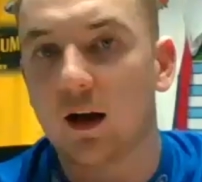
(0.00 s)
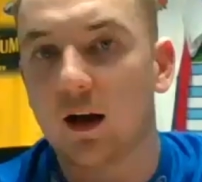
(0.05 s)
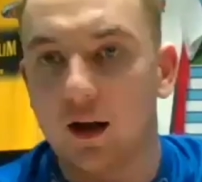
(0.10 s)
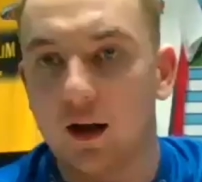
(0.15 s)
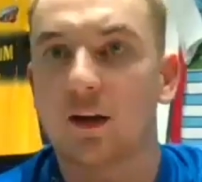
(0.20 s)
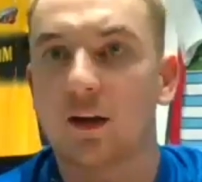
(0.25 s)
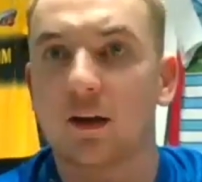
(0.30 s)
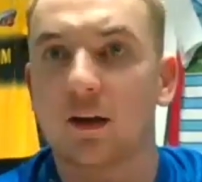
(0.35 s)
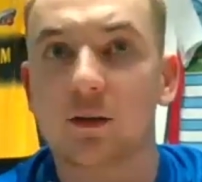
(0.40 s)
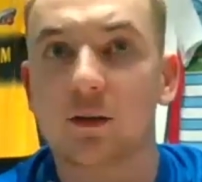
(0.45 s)

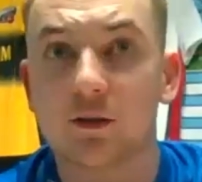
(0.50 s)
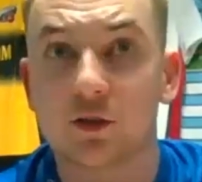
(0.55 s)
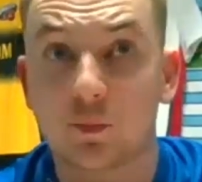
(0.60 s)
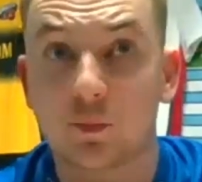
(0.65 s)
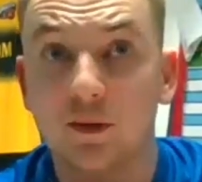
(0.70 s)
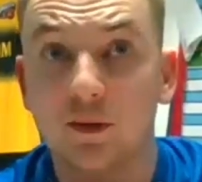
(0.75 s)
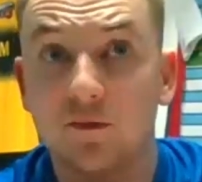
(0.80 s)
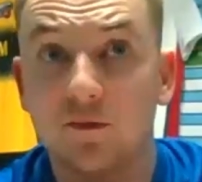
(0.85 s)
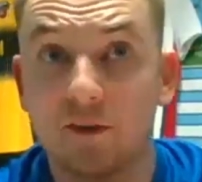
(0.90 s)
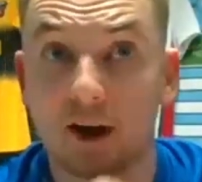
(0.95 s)
think, to
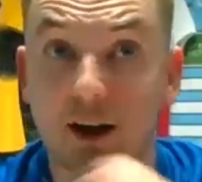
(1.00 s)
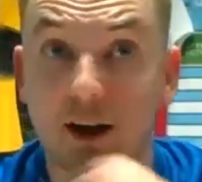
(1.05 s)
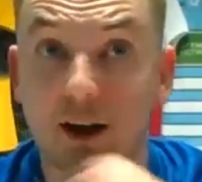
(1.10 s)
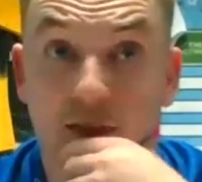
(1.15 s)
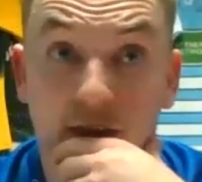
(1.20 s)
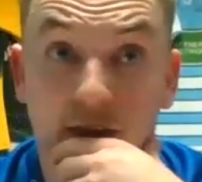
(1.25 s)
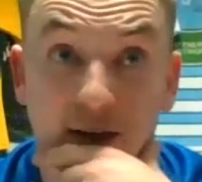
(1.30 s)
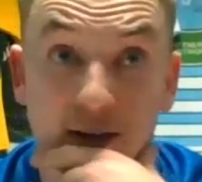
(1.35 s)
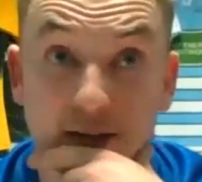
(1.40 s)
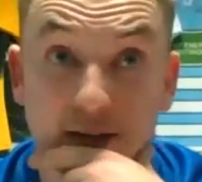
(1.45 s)
be fair, I
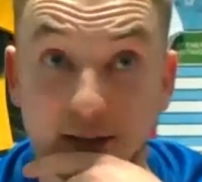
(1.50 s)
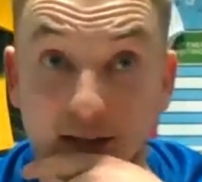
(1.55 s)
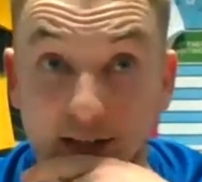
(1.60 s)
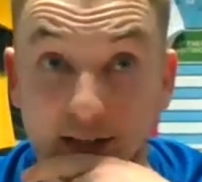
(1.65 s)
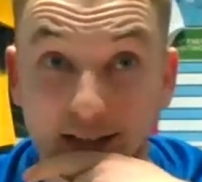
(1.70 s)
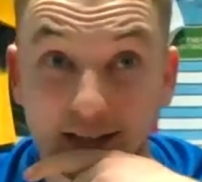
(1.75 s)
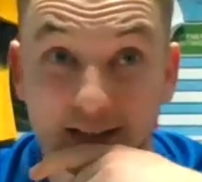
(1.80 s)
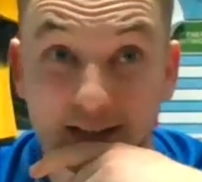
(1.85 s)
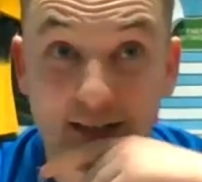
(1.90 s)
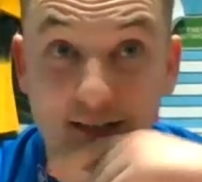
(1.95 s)
think
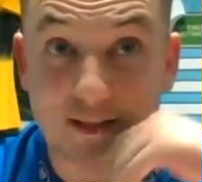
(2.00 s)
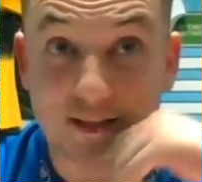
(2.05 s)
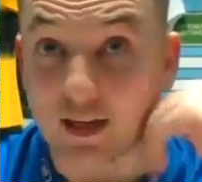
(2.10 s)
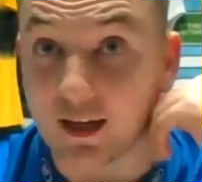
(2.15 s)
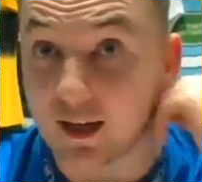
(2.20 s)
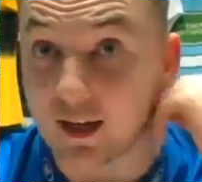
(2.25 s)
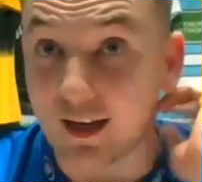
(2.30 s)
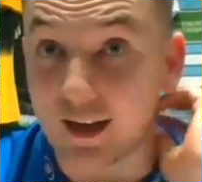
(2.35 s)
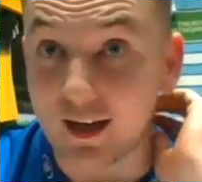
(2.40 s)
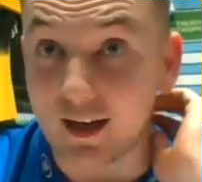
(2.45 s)

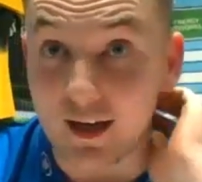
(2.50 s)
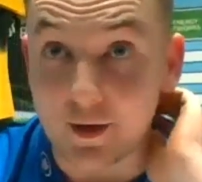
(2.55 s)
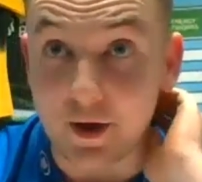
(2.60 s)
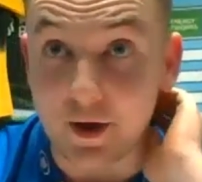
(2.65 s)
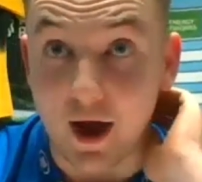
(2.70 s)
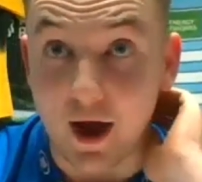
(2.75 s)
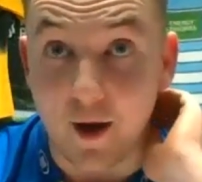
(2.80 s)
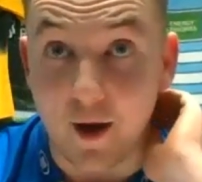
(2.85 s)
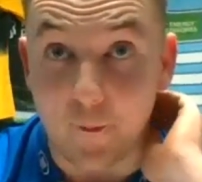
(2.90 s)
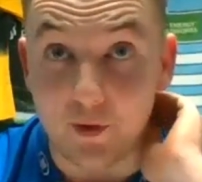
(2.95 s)

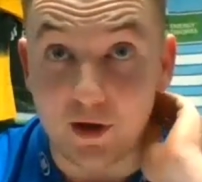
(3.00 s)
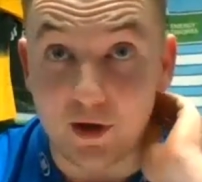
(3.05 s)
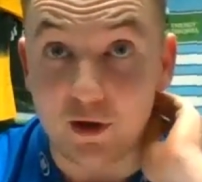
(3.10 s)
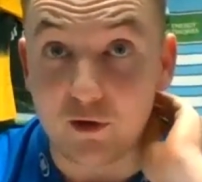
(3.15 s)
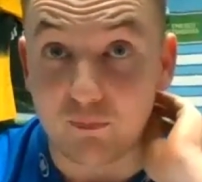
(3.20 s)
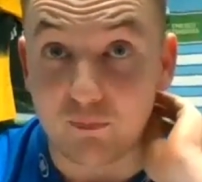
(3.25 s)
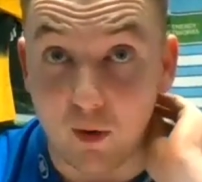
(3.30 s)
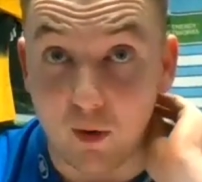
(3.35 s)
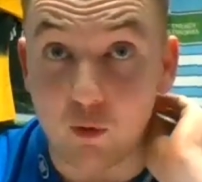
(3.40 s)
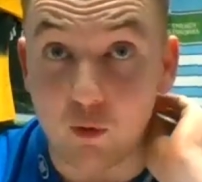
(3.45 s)
a bit
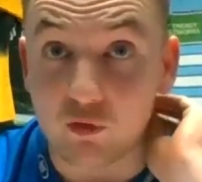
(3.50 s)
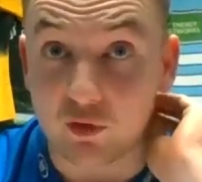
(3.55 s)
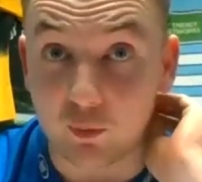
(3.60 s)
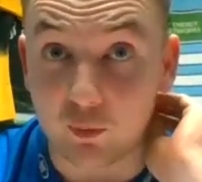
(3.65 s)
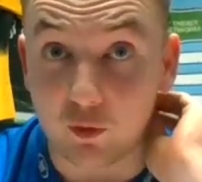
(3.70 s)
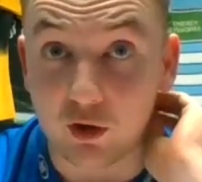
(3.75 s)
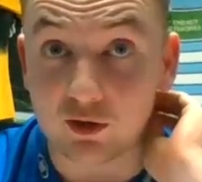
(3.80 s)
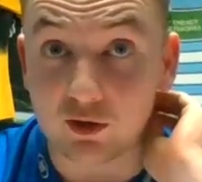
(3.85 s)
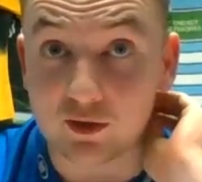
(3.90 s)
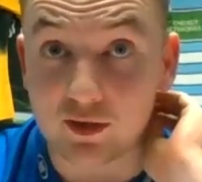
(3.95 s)
of both
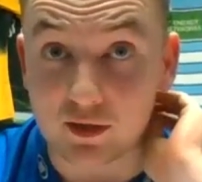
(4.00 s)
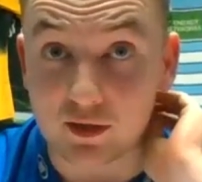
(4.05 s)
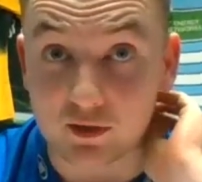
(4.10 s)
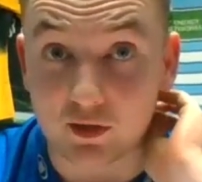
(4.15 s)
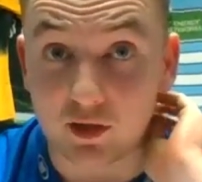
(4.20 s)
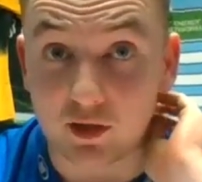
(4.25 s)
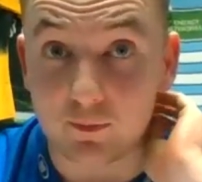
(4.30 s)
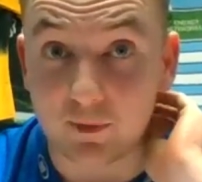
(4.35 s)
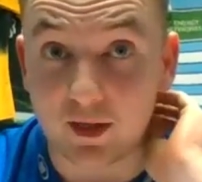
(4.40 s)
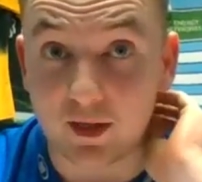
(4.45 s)
worlds is
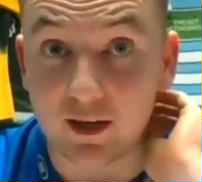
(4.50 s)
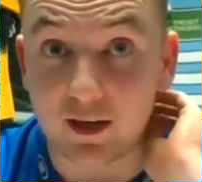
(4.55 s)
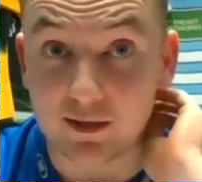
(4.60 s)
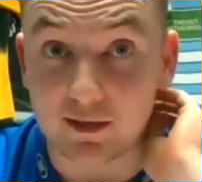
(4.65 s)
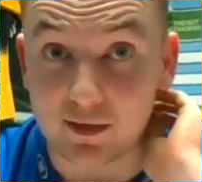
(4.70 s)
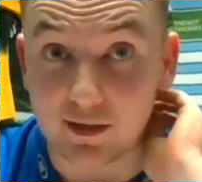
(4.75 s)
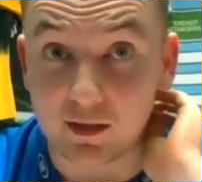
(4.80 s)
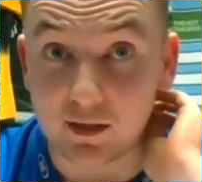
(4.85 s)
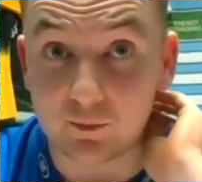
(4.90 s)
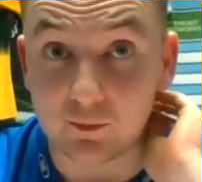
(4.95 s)
going to be
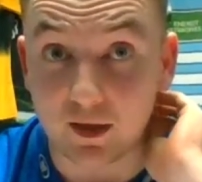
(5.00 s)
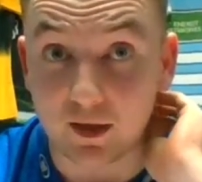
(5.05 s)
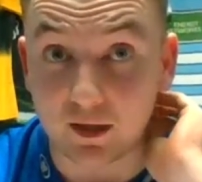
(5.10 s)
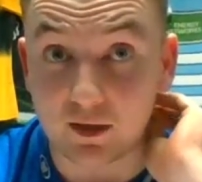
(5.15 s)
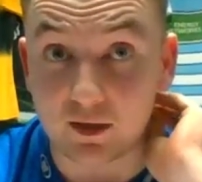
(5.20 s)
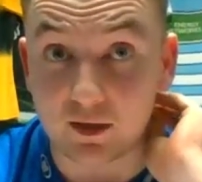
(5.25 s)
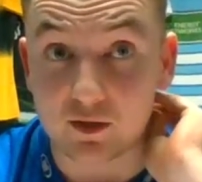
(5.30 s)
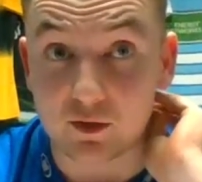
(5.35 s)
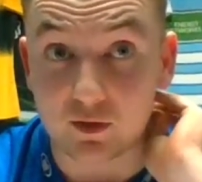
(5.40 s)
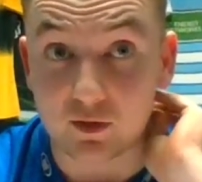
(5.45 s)
ideal,
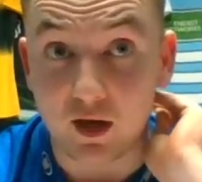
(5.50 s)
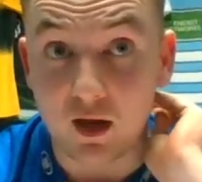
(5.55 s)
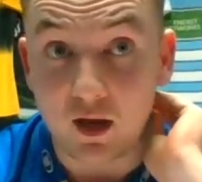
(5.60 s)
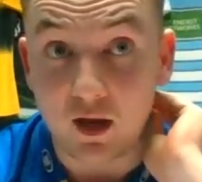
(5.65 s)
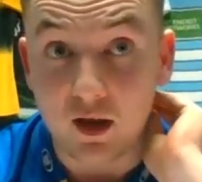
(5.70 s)
because